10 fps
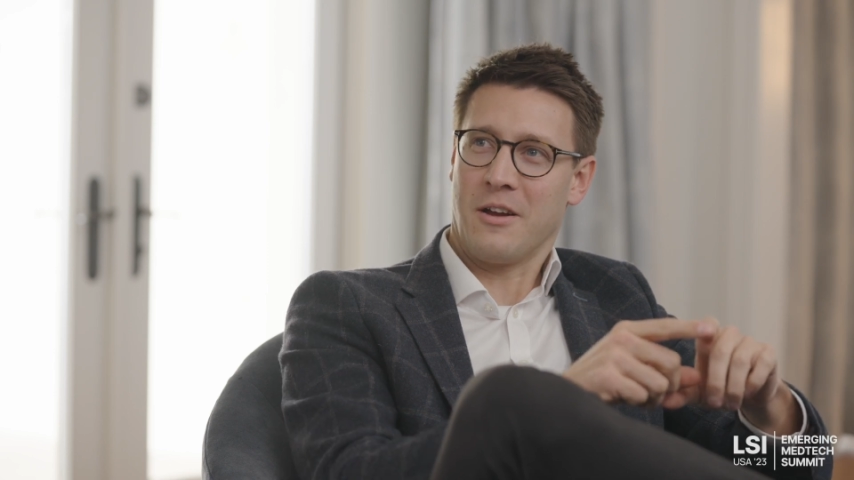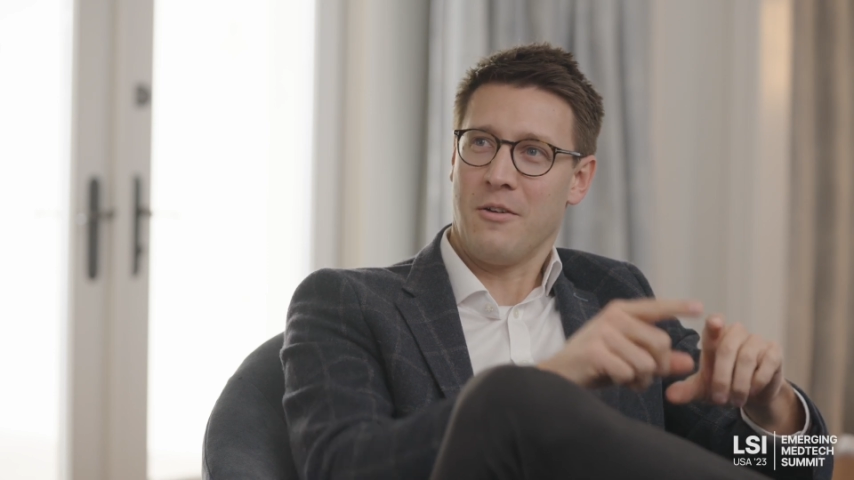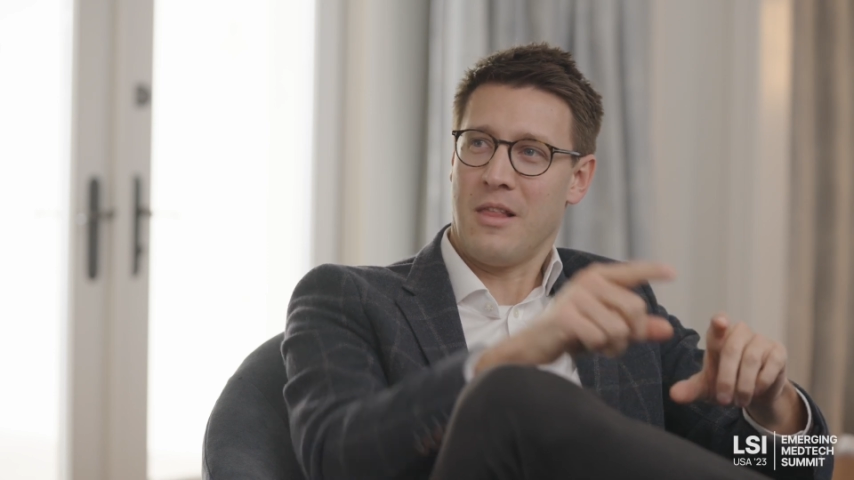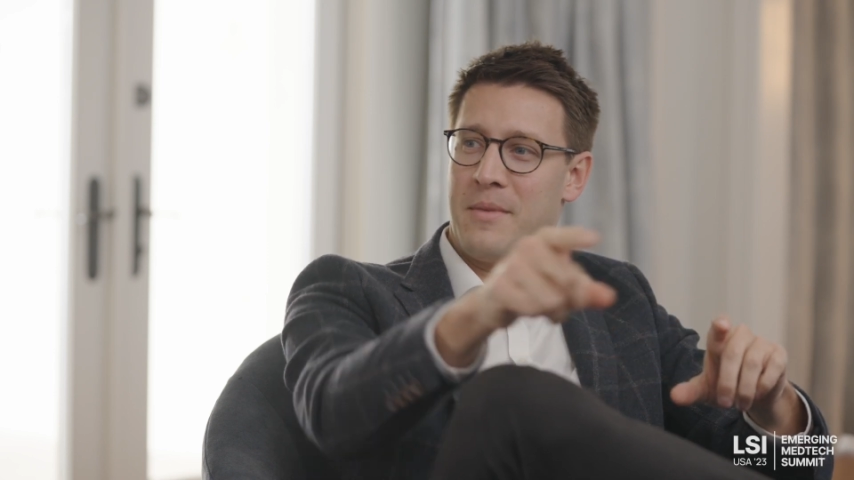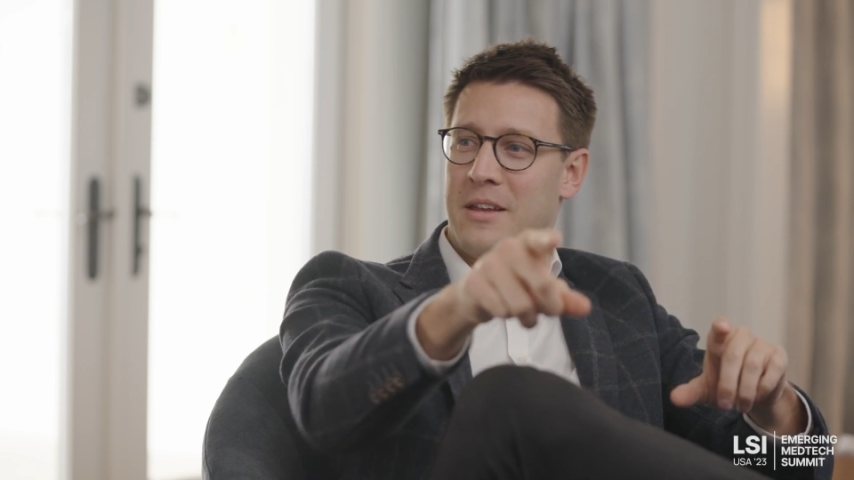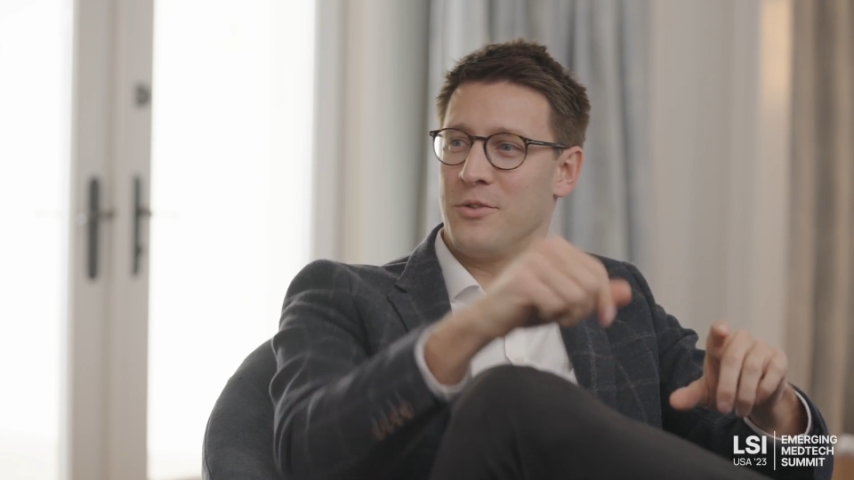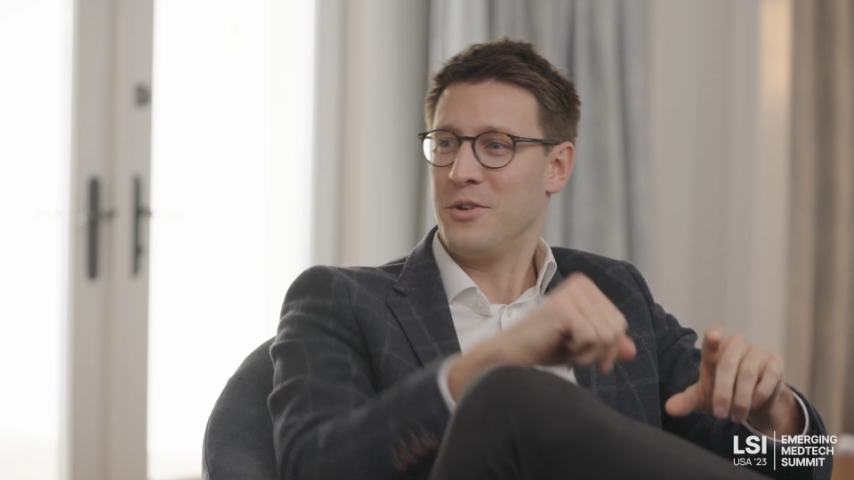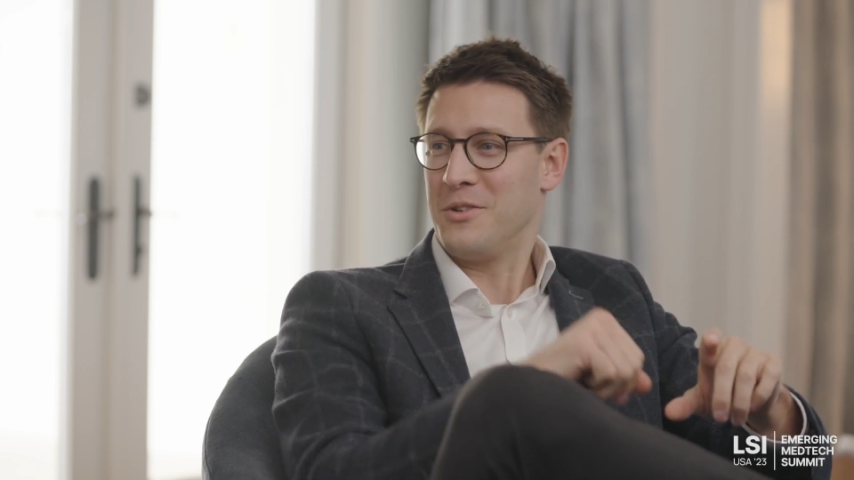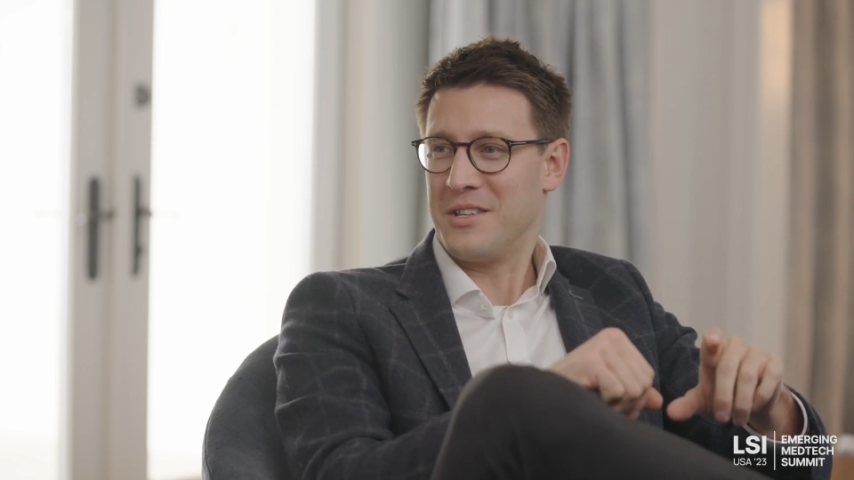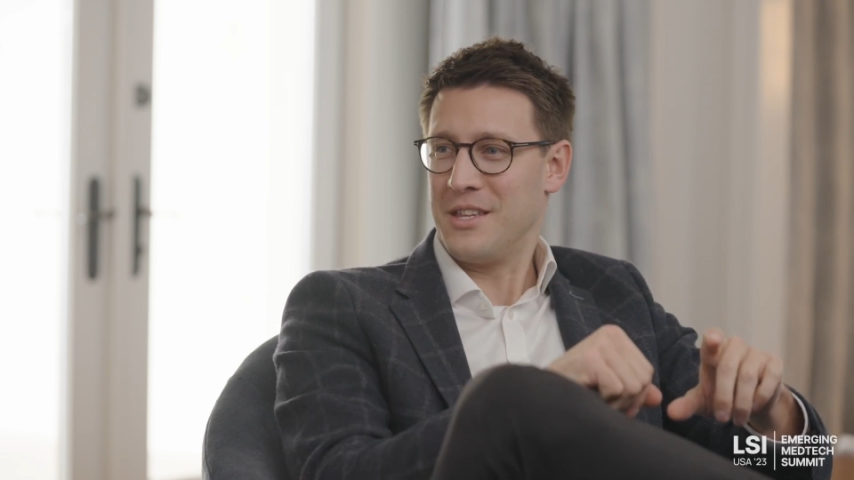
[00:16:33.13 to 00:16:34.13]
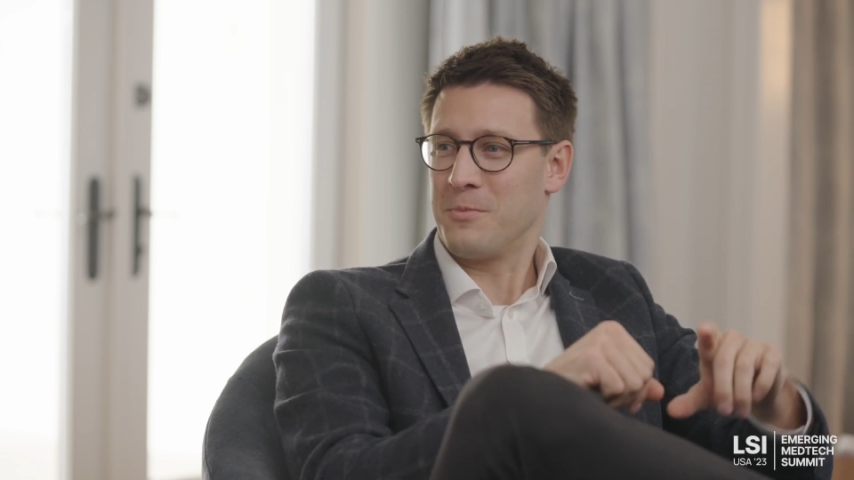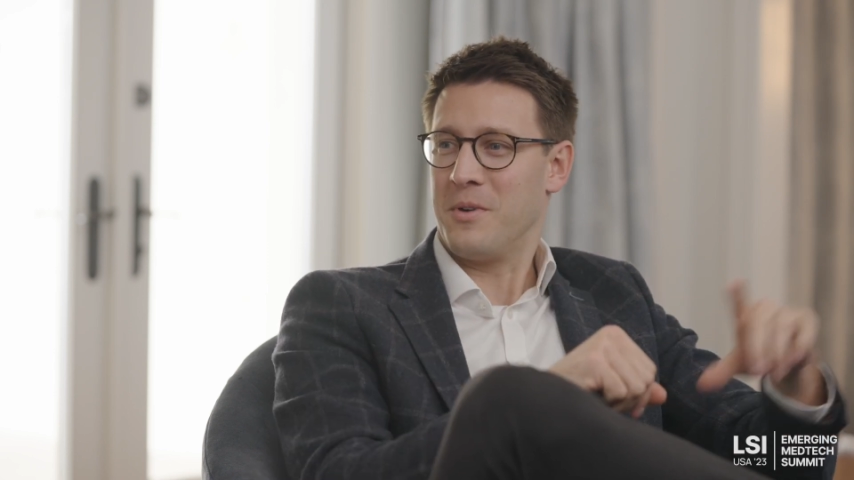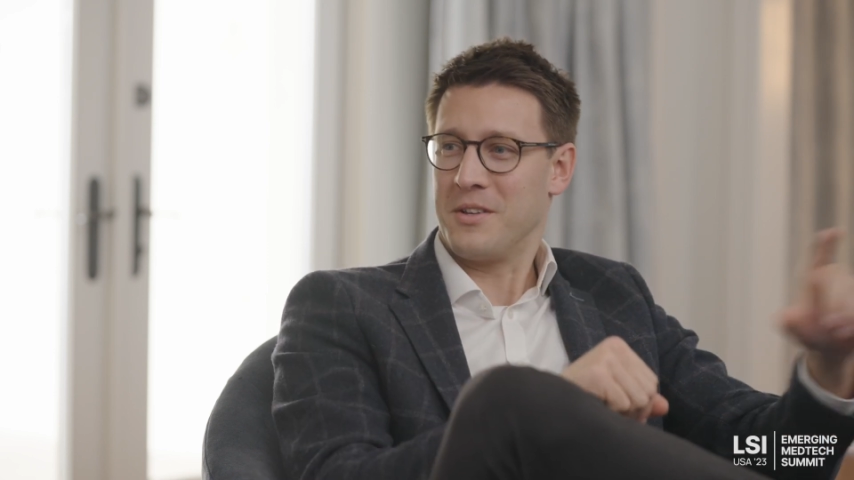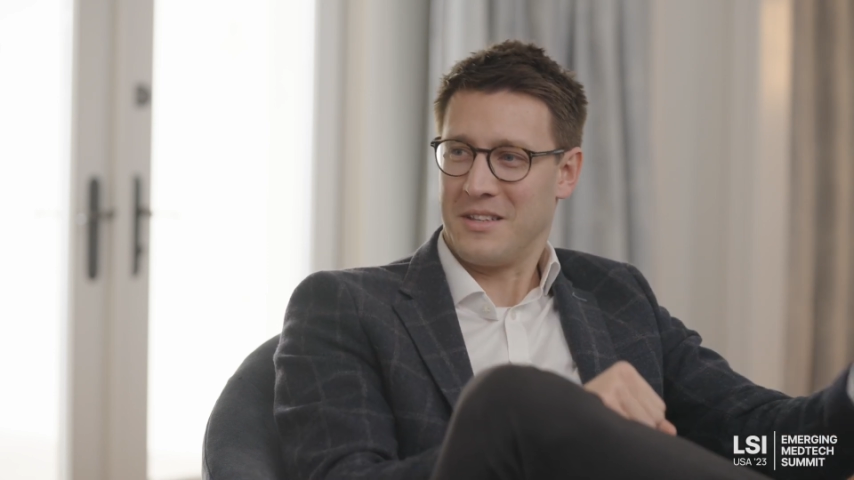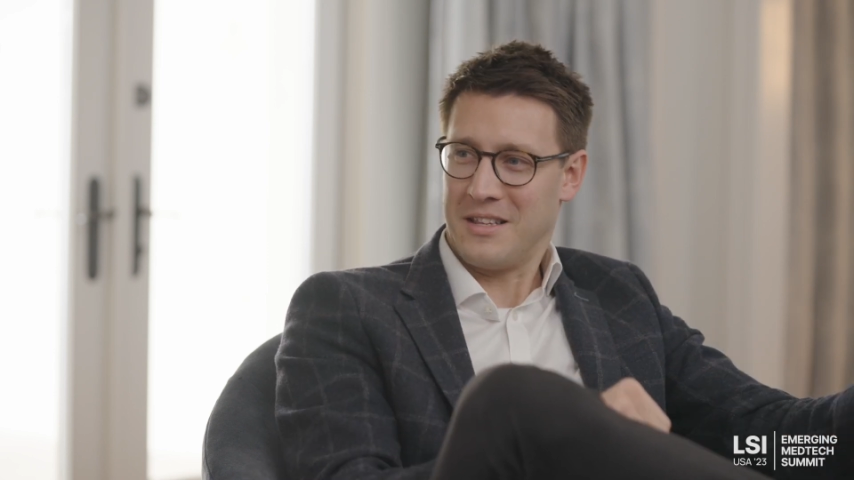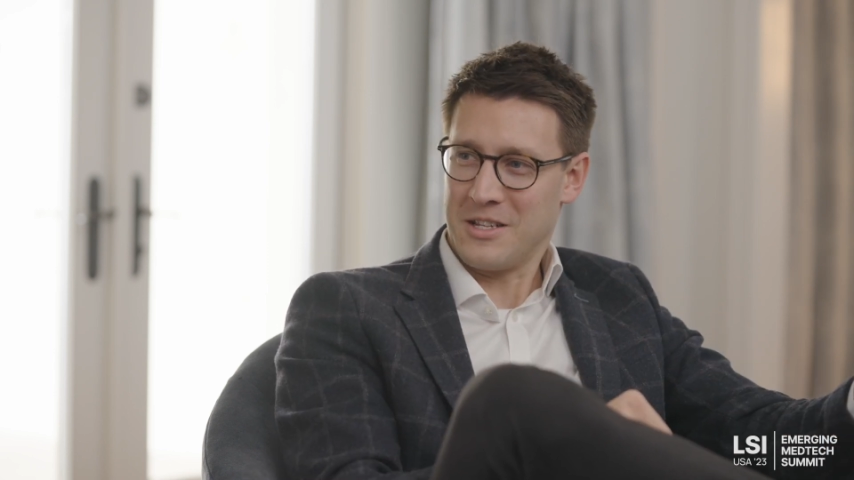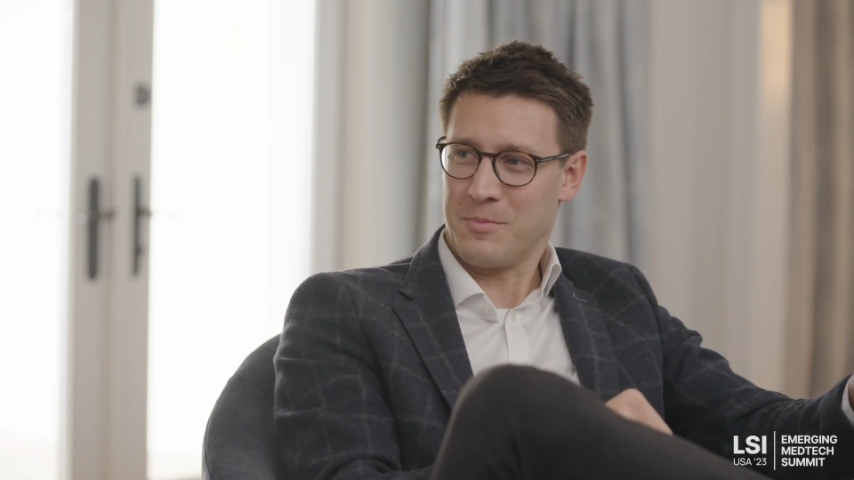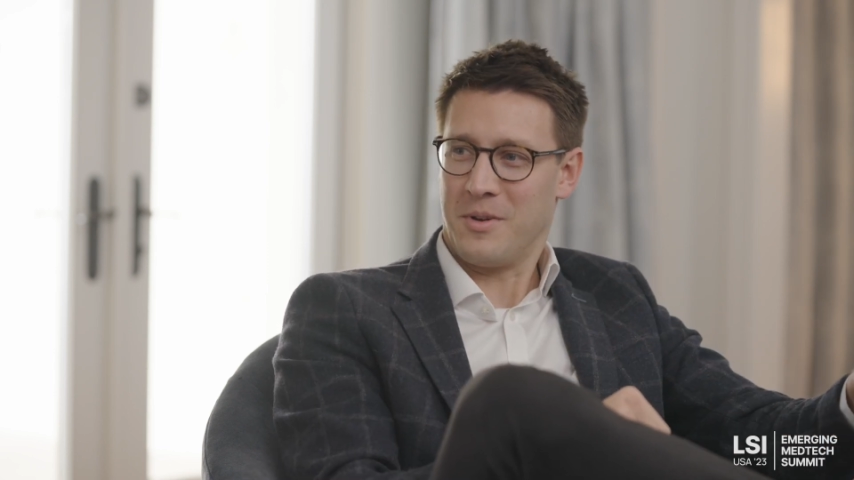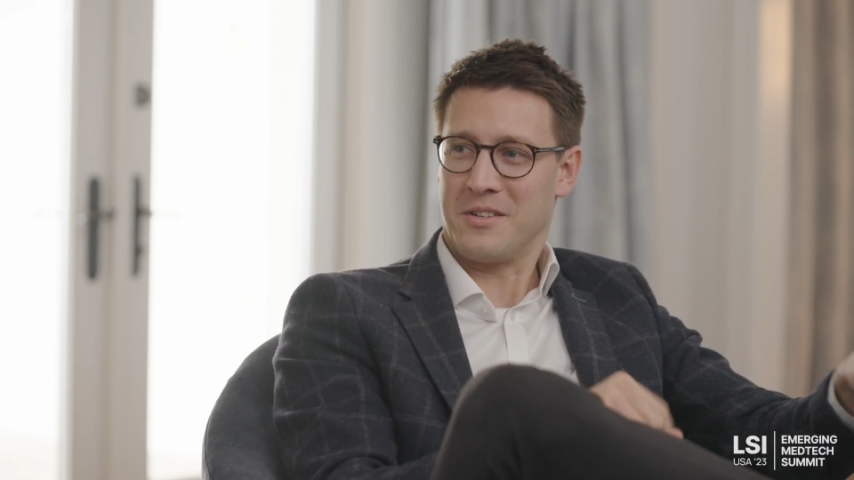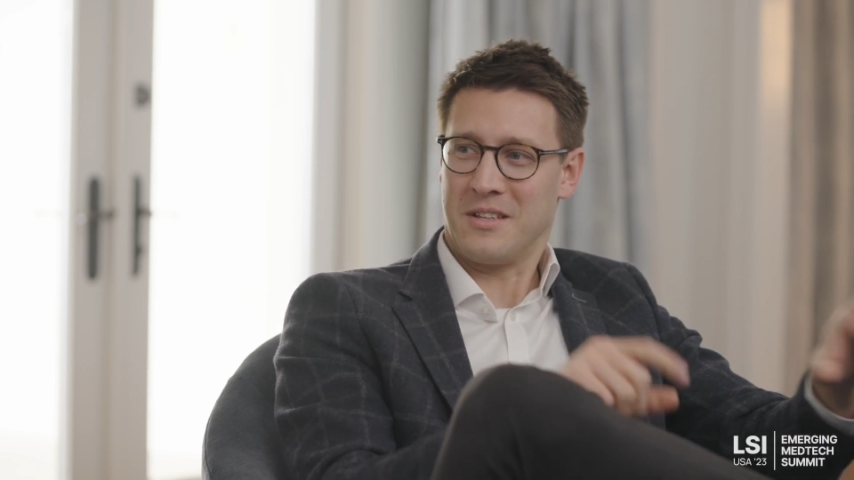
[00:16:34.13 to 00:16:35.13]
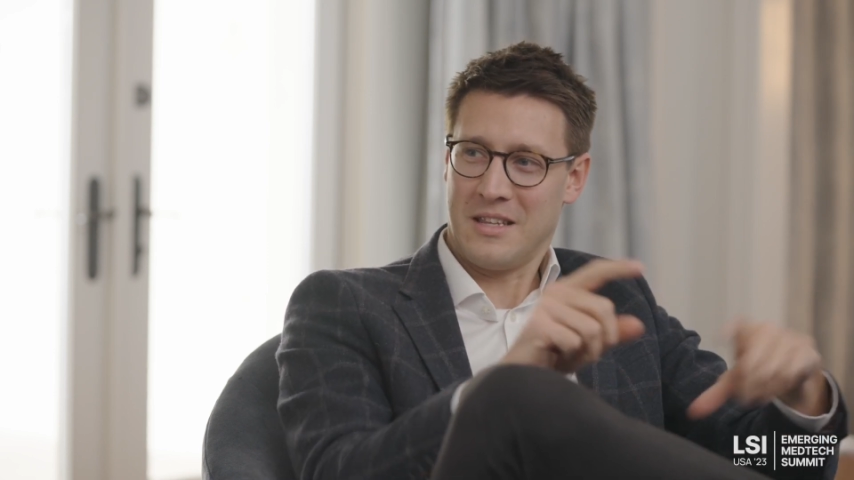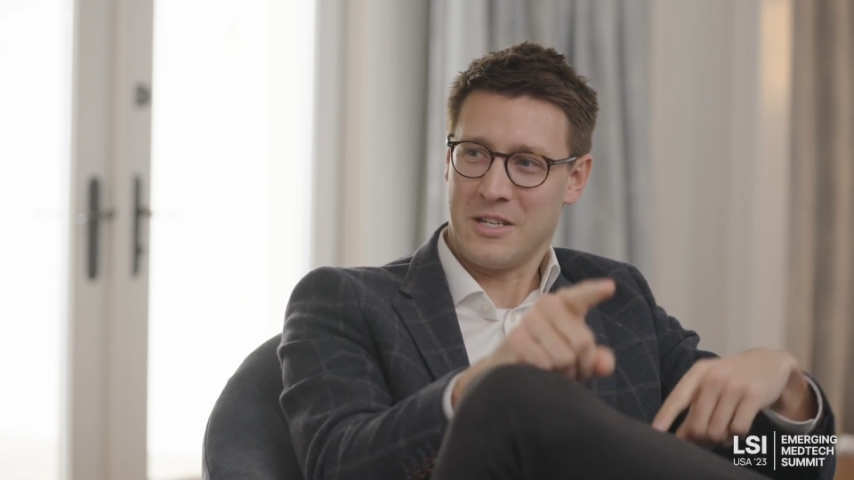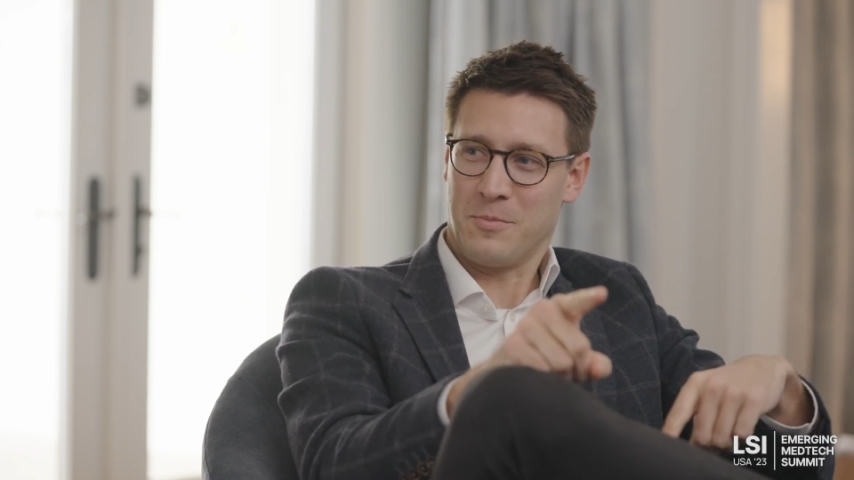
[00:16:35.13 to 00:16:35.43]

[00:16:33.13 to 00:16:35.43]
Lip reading: oh, let me introduce you to this person and this person and this